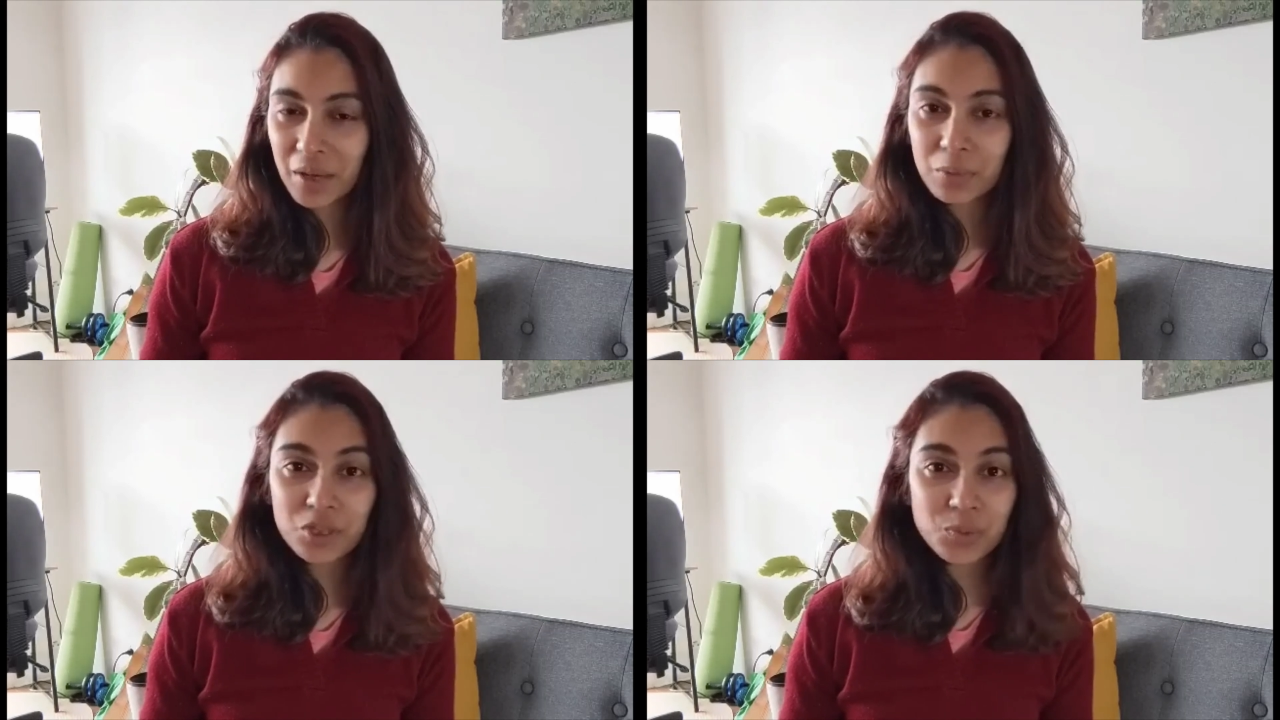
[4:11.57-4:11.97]

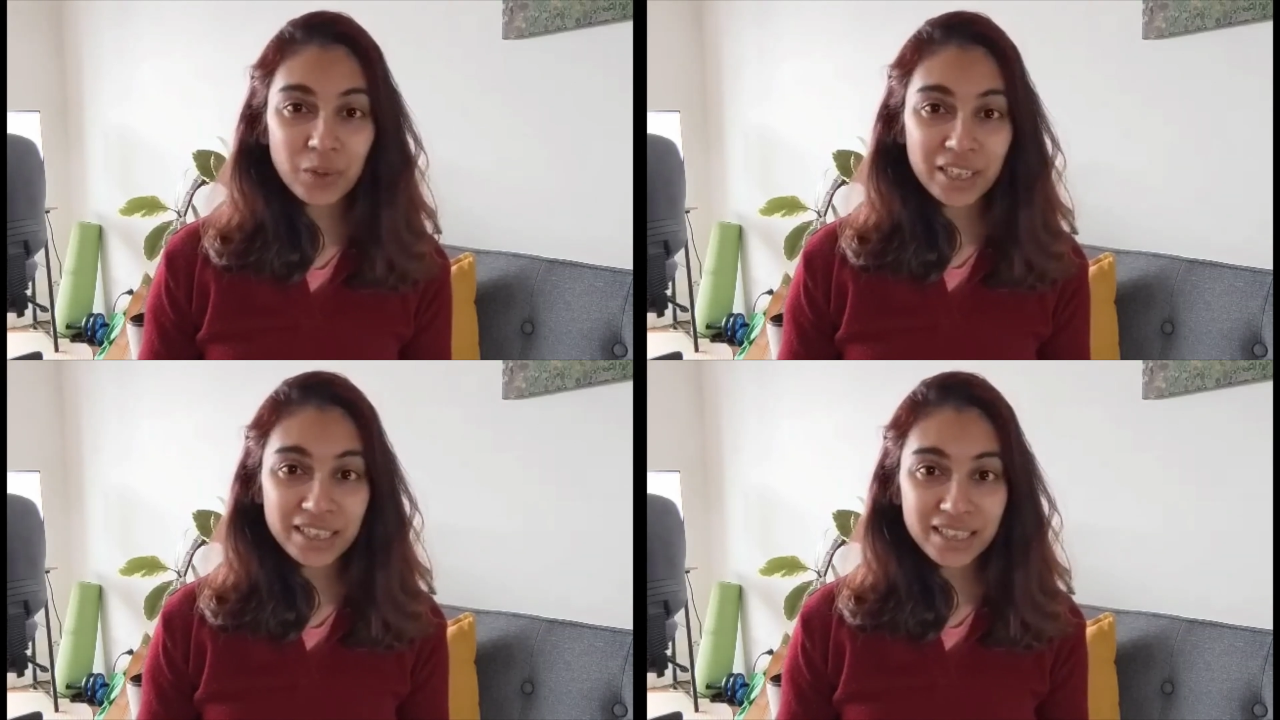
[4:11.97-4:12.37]
Which
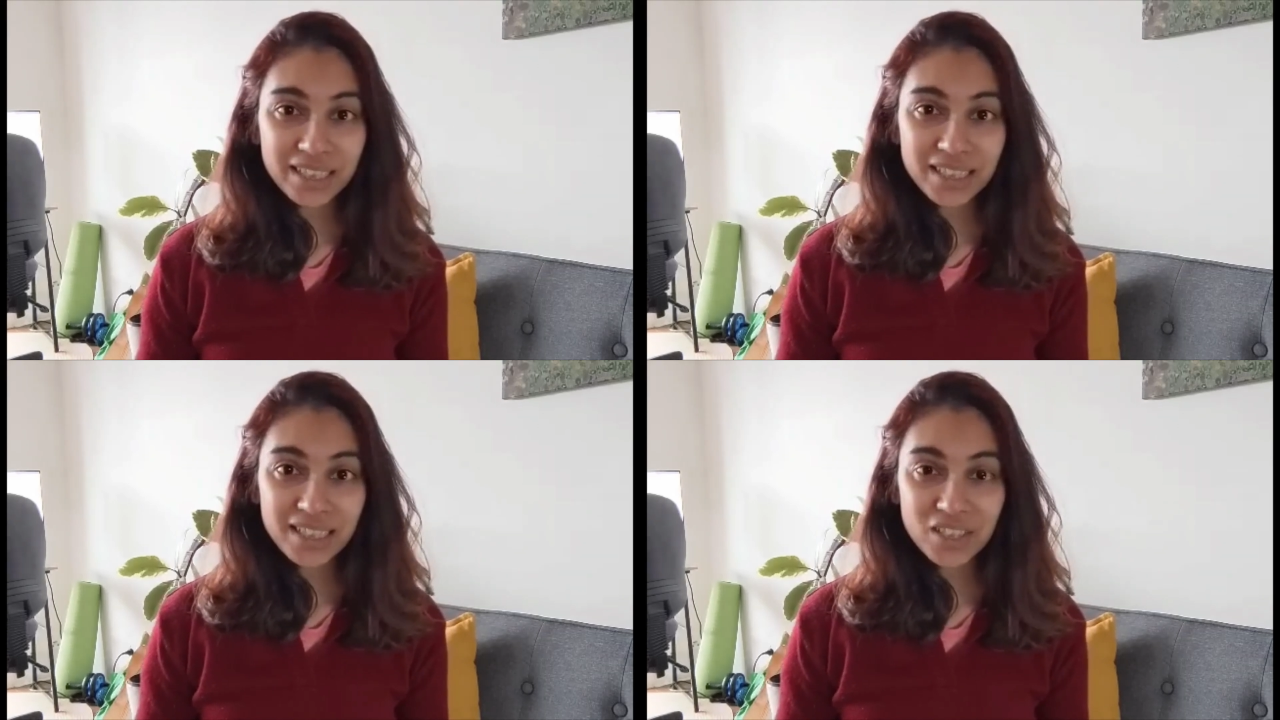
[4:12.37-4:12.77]
brings
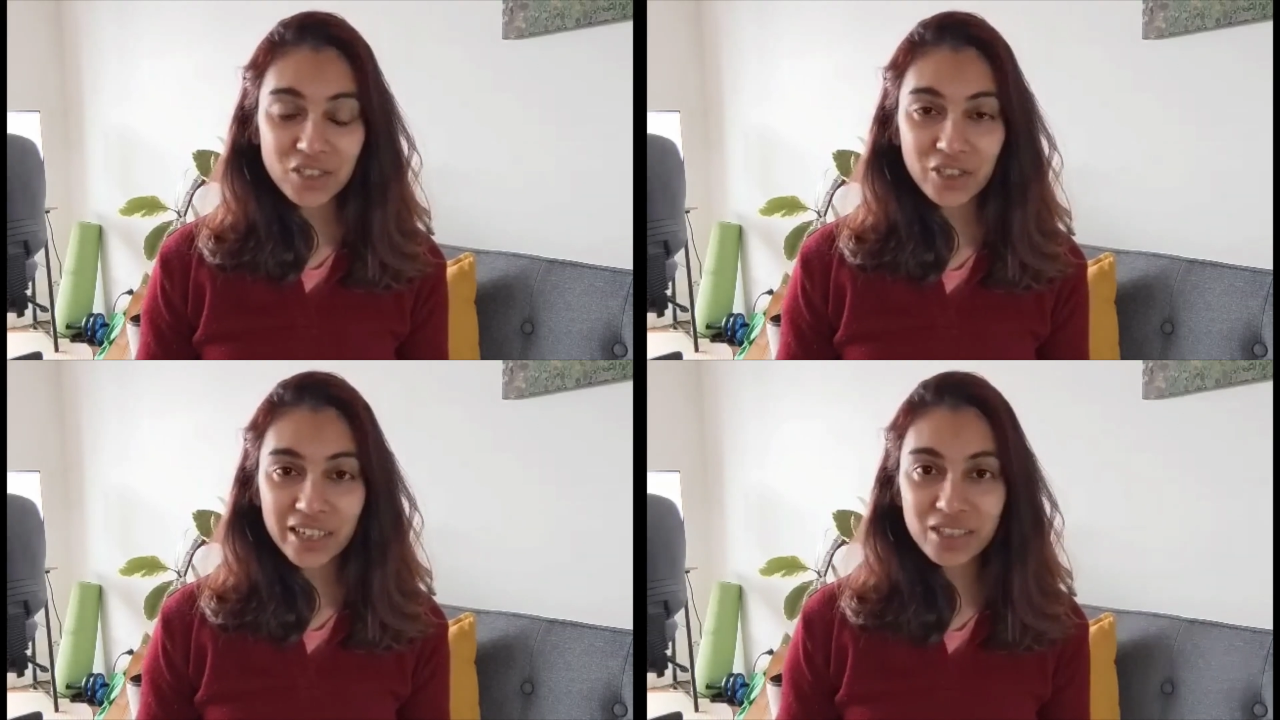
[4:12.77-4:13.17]
us
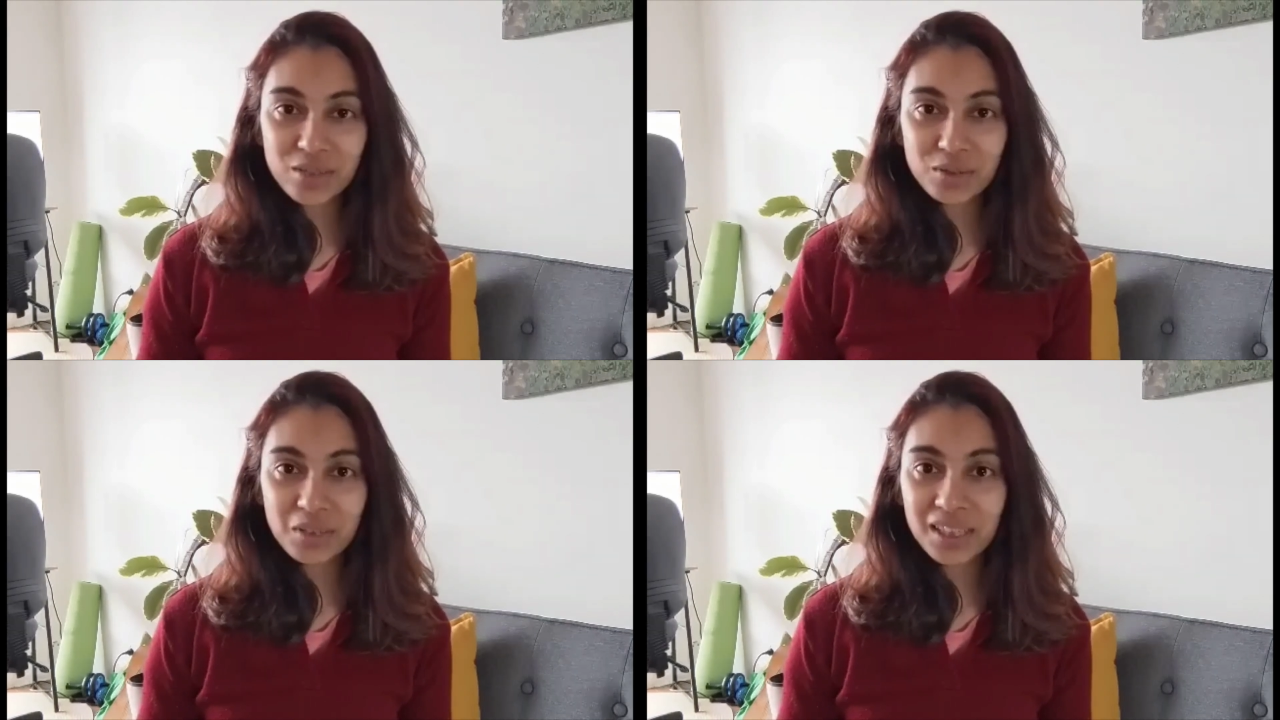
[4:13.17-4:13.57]
straight to